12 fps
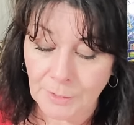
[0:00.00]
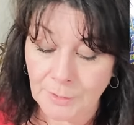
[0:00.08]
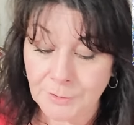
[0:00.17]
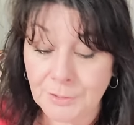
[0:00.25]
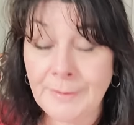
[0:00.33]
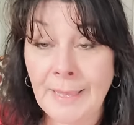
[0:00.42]

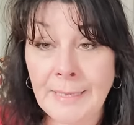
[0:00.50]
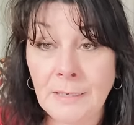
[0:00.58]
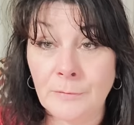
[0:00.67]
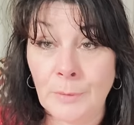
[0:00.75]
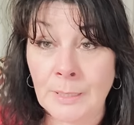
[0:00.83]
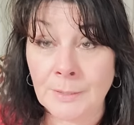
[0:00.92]
To the Eight
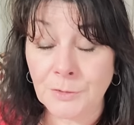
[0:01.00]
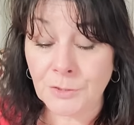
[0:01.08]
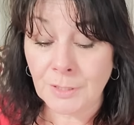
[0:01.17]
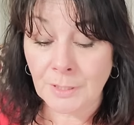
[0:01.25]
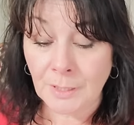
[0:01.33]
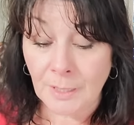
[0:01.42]
of Wands,
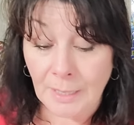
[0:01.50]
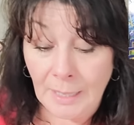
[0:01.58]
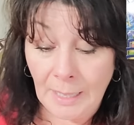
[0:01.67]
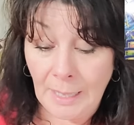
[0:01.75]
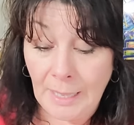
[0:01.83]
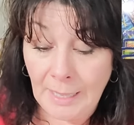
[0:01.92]

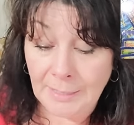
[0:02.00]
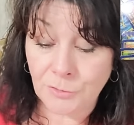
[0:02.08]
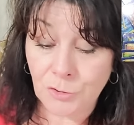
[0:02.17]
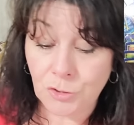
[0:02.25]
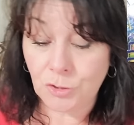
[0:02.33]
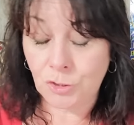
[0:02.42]

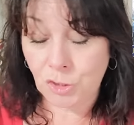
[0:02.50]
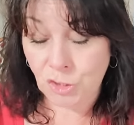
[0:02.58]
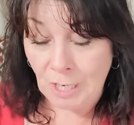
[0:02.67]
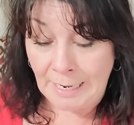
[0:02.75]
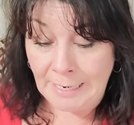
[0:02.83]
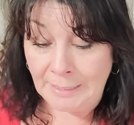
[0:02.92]
and
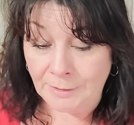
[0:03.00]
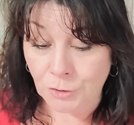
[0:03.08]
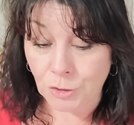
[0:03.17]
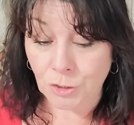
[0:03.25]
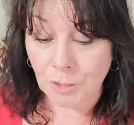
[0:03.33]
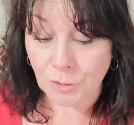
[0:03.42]

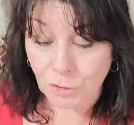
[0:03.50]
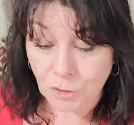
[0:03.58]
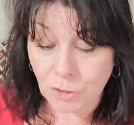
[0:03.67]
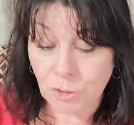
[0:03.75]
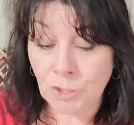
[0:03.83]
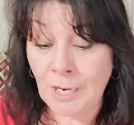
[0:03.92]
change.
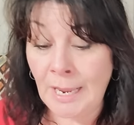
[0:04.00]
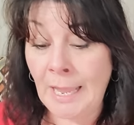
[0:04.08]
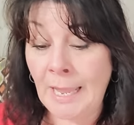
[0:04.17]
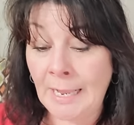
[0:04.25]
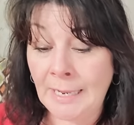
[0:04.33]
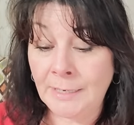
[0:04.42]

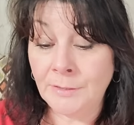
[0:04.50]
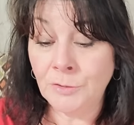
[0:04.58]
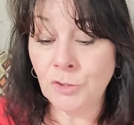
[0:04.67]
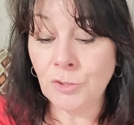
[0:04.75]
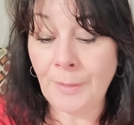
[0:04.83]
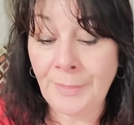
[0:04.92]

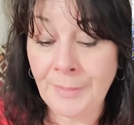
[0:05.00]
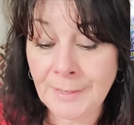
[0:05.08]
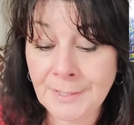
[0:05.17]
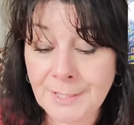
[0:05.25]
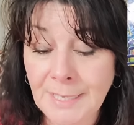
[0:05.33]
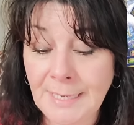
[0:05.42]
Change
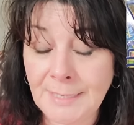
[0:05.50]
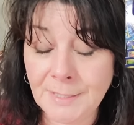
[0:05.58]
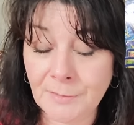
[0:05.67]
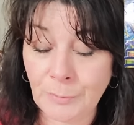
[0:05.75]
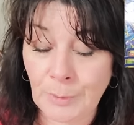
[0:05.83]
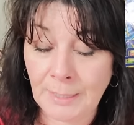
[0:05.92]
this Ace
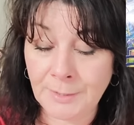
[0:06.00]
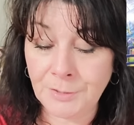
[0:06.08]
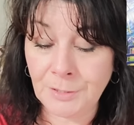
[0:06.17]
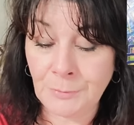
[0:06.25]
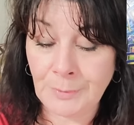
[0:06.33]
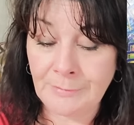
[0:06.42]
of Wands
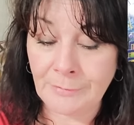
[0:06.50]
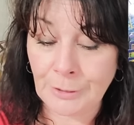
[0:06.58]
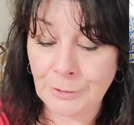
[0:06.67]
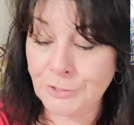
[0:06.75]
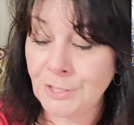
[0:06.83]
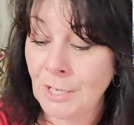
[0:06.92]
in
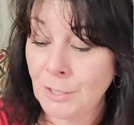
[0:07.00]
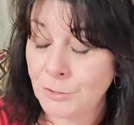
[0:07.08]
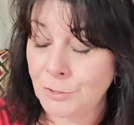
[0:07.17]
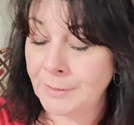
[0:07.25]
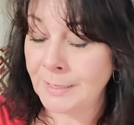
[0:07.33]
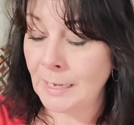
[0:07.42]
reverse
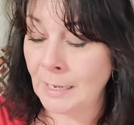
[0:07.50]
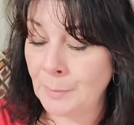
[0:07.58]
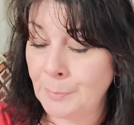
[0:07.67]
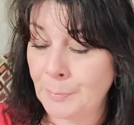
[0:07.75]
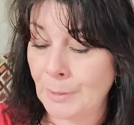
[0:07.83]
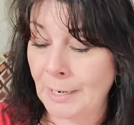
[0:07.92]
to the
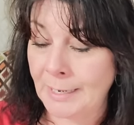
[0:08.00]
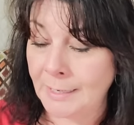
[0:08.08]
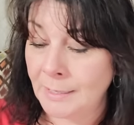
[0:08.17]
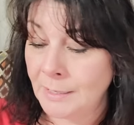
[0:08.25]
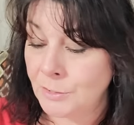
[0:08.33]
upright.